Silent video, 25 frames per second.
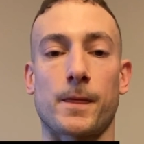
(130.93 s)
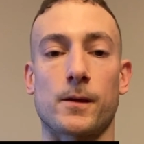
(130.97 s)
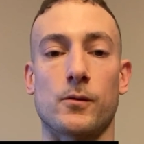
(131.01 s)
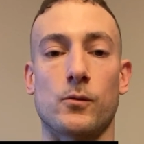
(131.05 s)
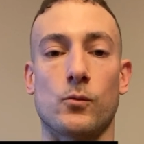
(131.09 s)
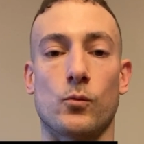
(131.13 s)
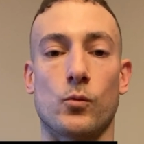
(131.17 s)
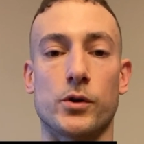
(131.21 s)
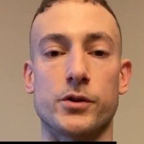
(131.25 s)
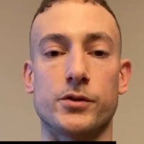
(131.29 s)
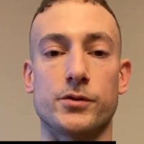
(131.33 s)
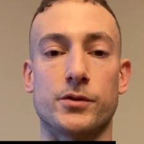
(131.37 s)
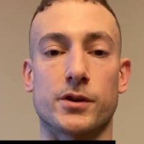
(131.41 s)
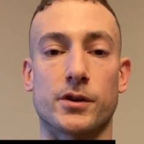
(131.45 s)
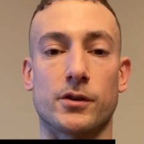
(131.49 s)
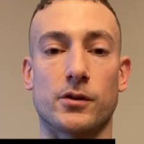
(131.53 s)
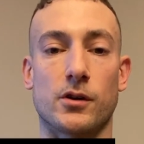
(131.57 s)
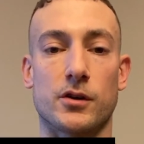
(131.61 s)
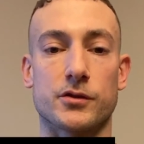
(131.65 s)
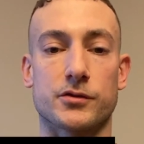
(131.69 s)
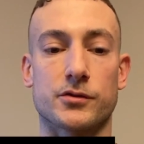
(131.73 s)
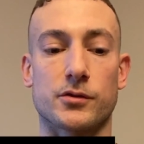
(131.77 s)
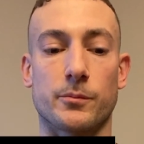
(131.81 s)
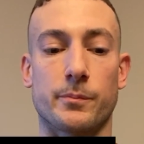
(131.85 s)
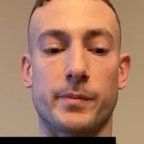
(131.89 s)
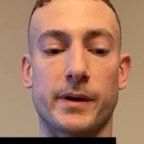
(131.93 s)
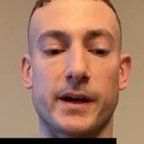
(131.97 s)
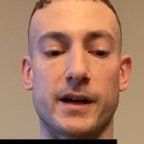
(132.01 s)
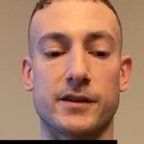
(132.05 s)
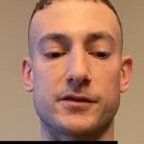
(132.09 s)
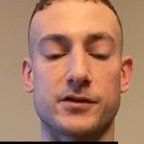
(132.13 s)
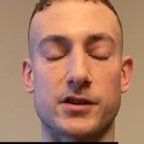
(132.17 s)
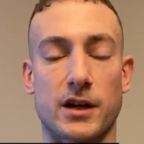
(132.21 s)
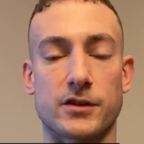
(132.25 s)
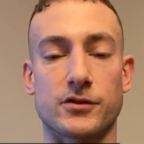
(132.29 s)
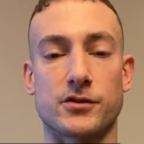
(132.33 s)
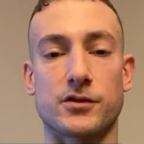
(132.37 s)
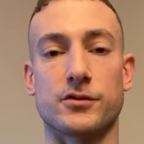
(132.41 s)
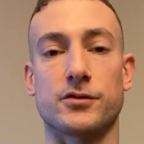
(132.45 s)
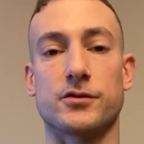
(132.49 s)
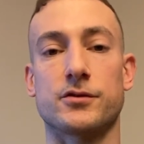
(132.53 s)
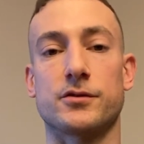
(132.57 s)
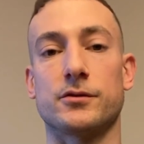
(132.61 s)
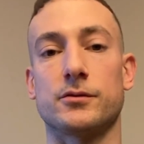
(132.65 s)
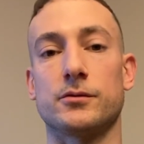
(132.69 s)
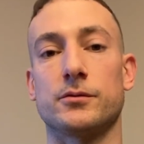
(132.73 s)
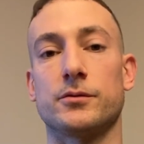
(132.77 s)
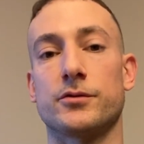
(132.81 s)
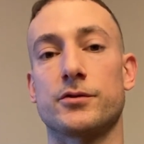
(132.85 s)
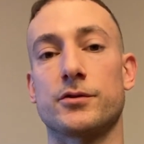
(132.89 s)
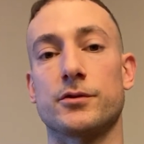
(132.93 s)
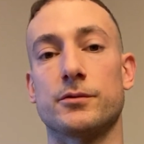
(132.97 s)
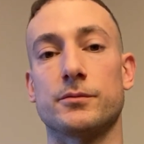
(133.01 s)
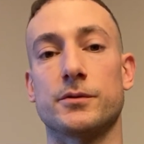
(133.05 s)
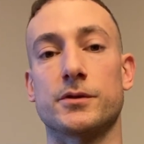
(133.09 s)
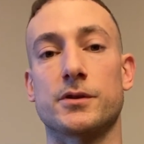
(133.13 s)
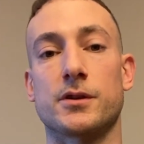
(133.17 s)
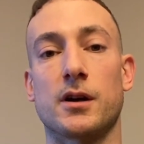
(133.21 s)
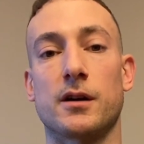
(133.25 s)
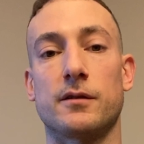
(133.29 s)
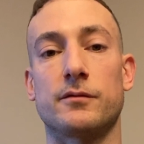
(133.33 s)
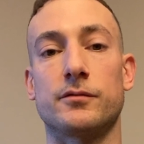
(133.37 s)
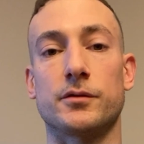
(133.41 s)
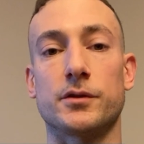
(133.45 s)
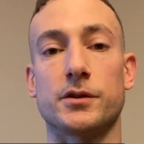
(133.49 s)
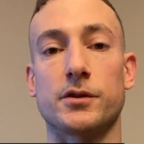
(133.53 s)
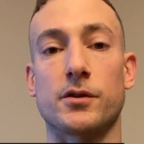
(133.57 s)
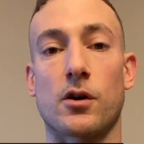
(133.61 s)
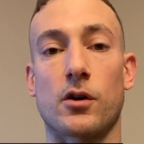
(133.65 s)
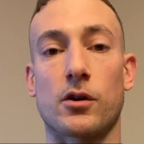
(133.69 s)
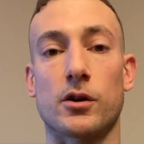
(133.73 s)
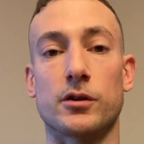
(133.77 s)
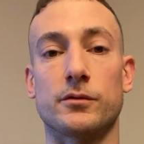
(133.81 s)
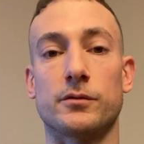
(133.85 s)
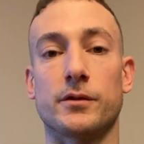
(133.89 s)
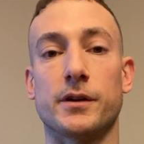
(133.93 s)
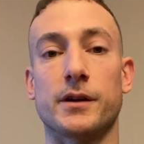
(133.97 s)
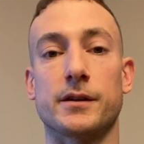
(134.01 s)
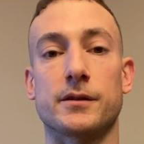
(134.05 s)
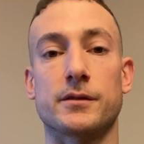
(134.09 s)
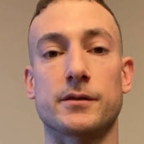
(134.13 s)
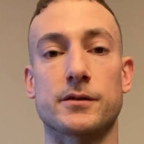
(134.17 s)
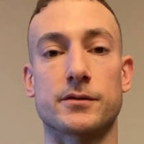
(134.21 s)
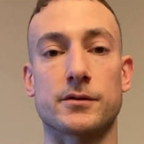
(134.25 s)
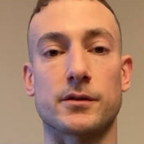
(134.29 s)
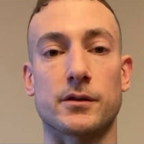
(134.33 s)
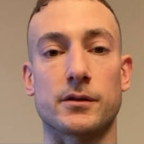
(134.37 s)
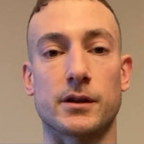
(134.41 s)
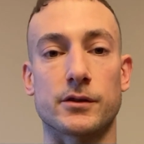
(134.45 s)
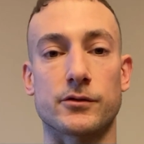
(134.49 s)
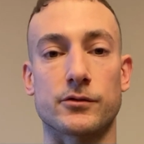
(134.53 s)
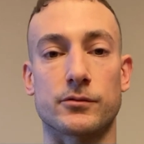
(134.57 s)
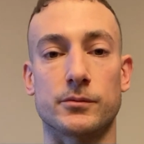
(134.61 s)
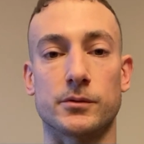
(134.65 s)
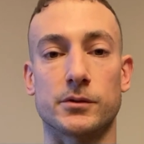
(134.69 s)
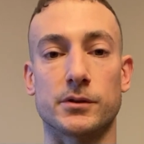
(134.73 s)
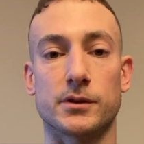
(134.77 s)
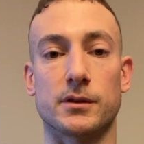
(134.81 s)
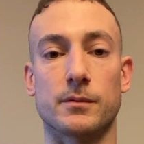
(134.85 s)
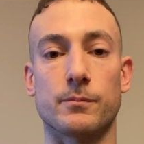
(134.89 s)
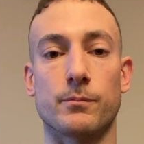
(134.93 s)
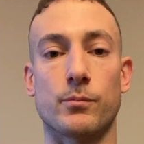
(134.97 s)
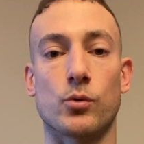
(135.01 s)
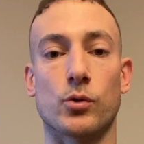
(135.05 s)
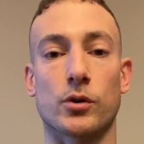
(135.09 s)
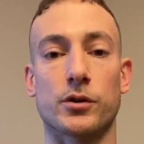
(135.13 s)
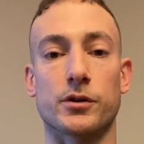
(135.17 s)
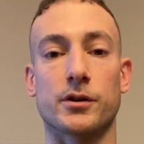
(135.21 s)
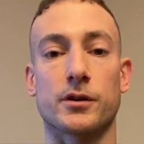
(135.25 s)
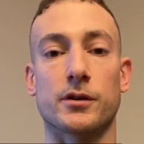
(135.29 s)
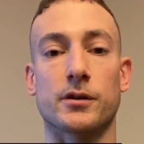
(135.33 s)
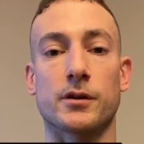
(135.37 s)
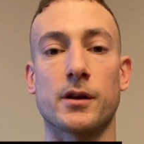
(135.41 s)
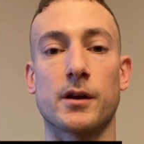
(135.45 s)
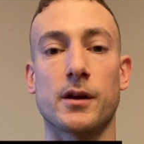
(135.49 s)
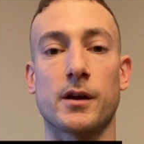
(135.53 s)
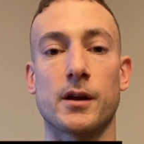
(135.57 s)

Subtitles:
what you can also pay attention to is your recovery heart rate. So that's really important.